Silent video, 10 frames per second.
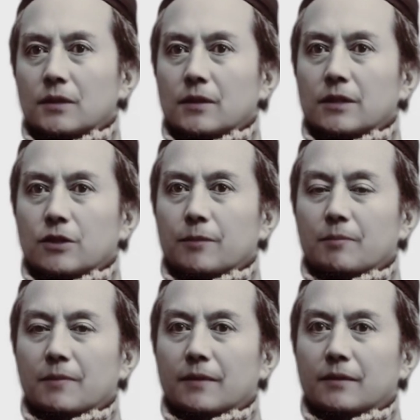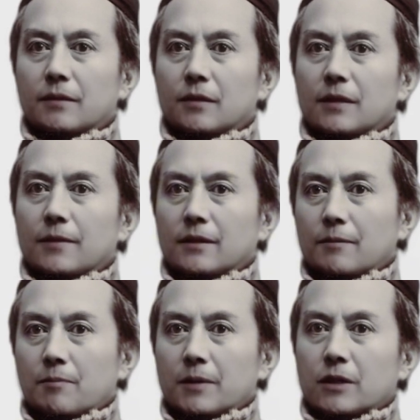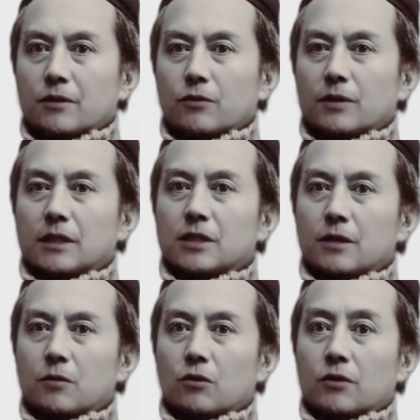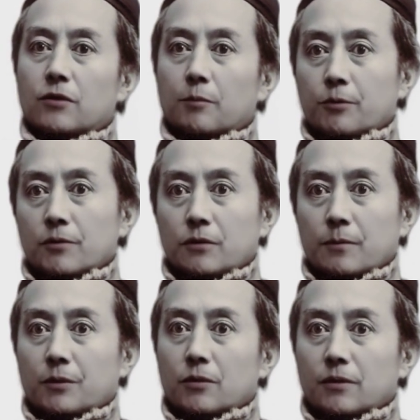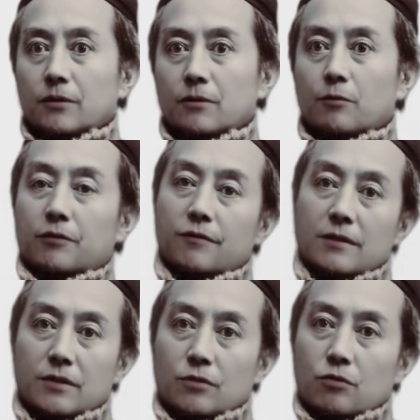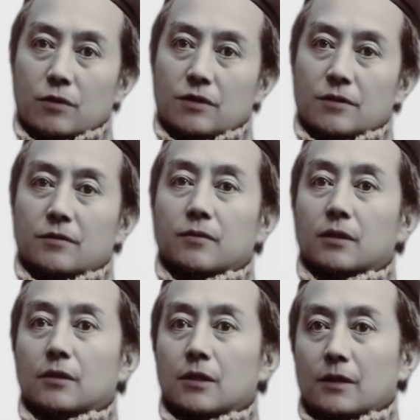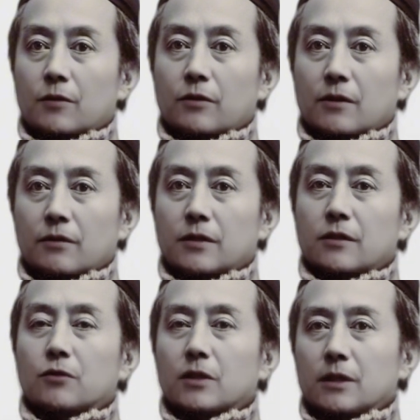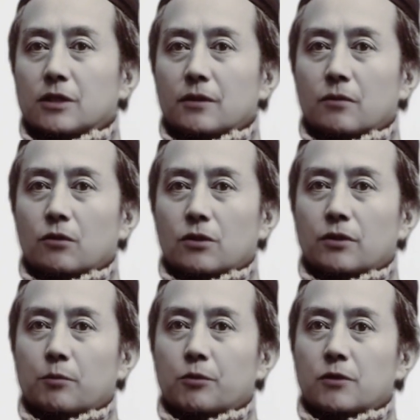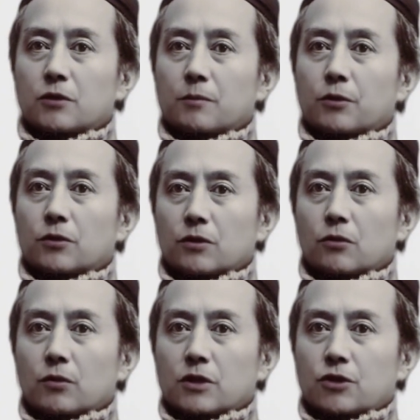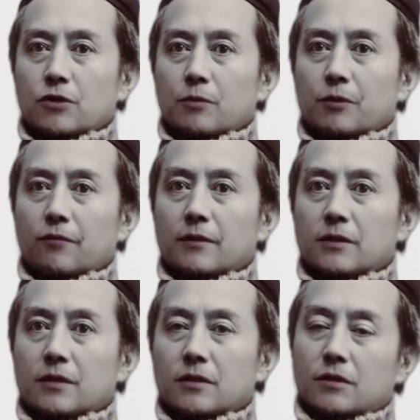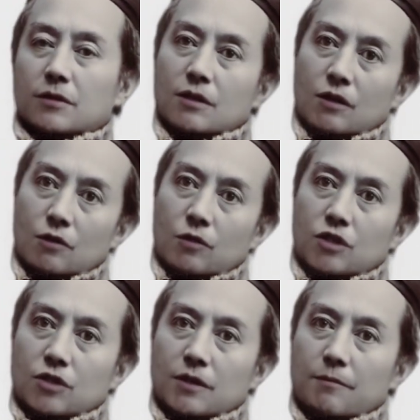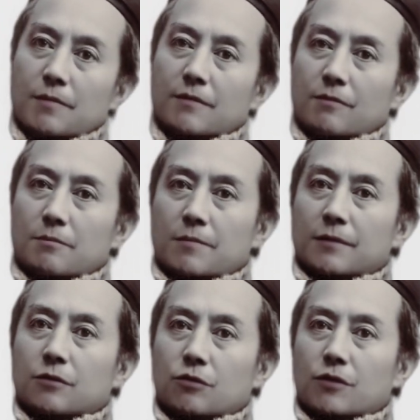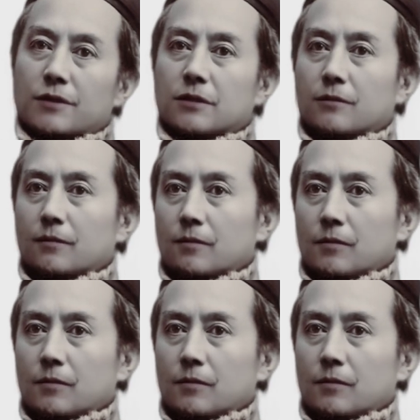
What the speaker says: it is a man that can make his religion or the principles he professes great, and not his religion or the principles which he professes, which can make the man great.